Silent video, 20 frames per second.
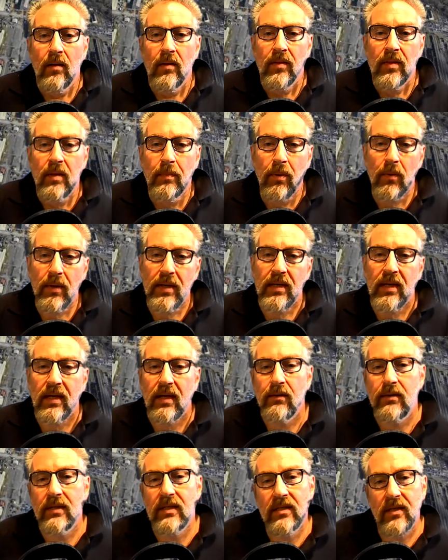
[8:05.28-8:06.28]
The point here
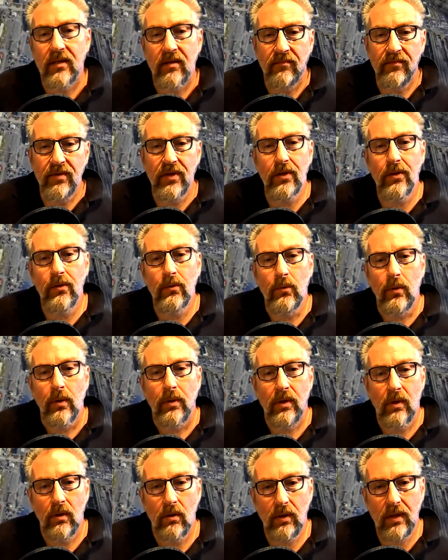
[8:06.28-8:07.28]
is that the view
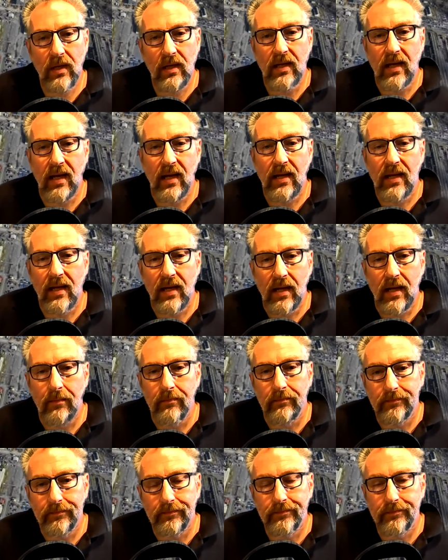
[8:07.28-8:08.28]
you're looking at here,
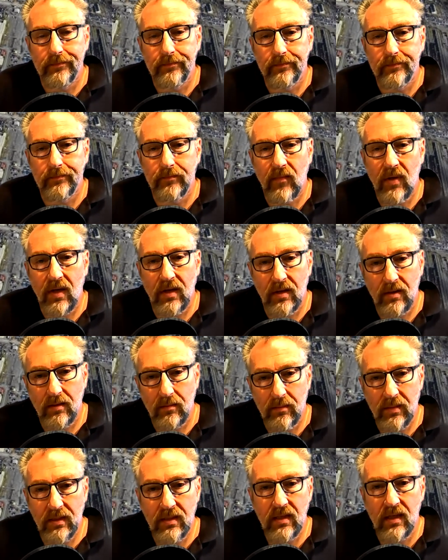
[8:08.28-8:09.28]
and
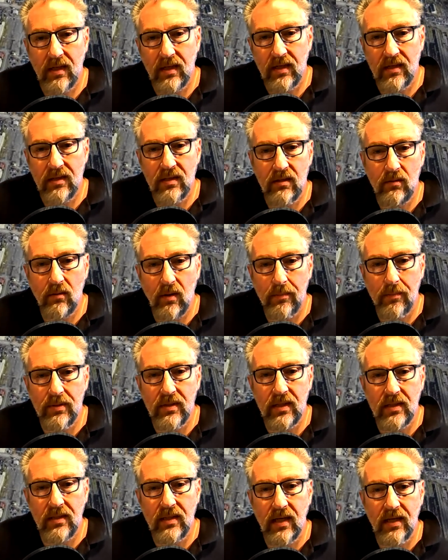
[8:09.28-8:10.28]
admittedly this is a
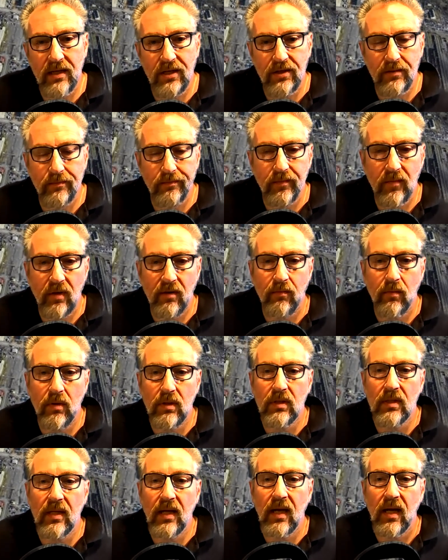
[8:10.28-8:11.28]
representation of what's
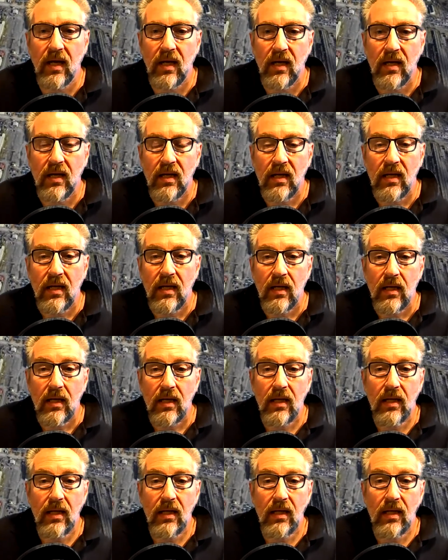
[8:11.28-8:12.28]
there,
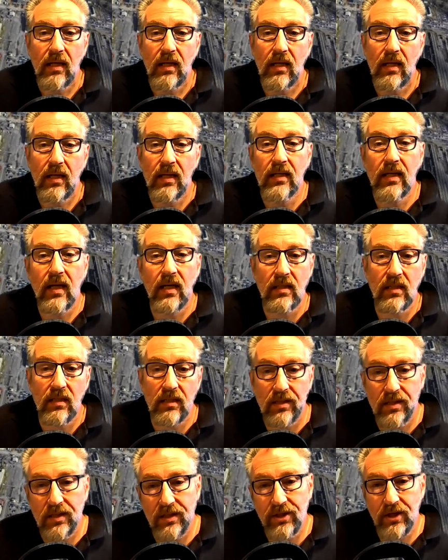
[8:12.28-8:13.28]
it doesn't
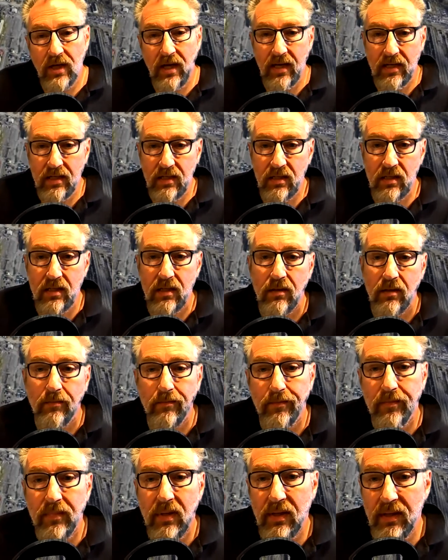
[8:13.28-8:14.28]
suggest
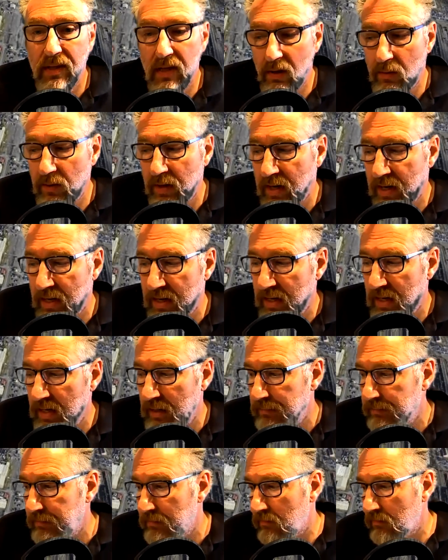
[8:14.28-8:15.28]
that there are any,
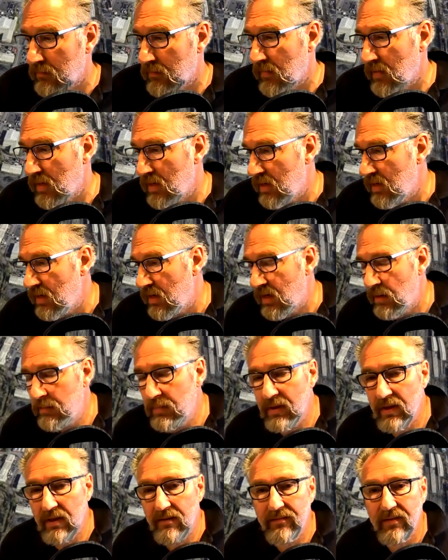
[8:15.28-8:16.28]
I
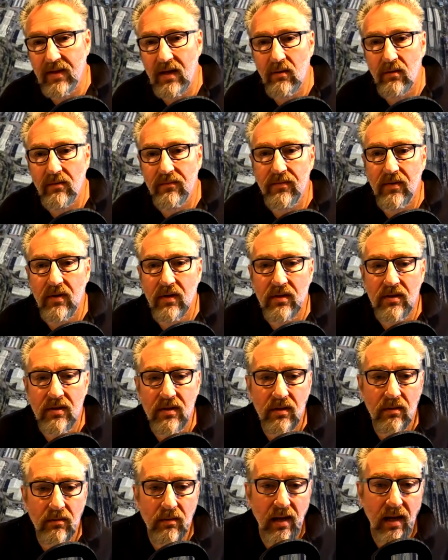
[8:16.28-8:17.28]
believe they're referred
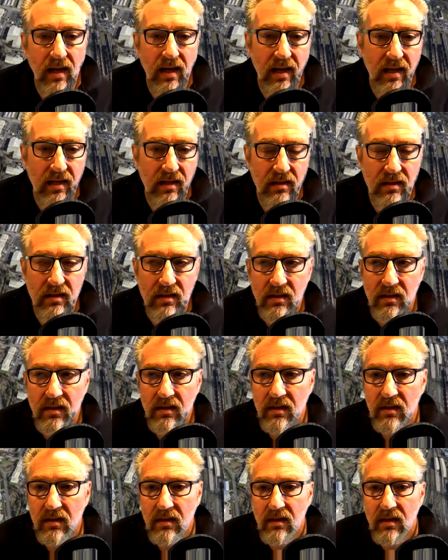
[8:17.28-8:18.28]
to as
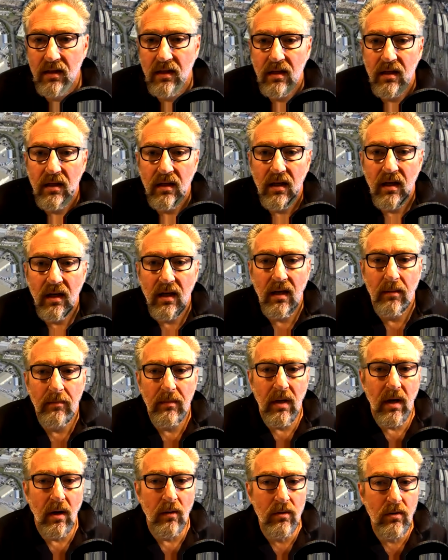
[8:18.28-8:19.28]

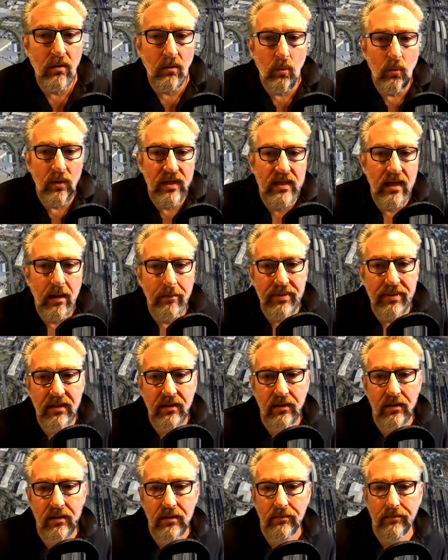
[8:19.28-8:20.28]
local
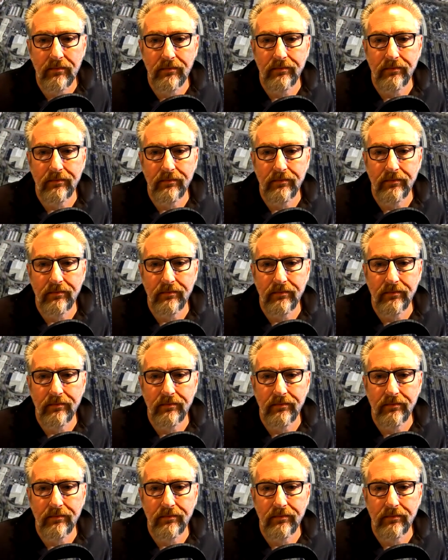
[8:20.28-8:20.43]
receptors.